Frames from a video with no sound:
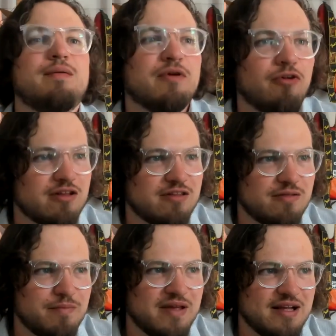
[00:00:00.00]
but rather
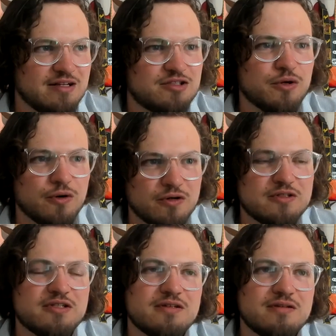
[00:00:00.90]
than being
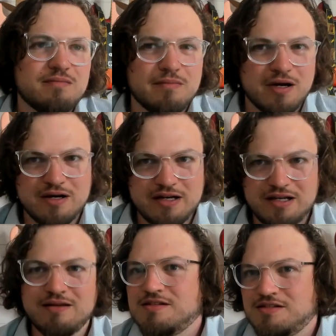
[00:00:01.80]
taught
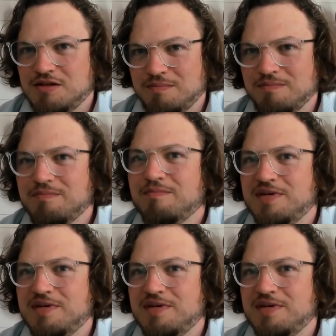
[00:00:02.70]
by some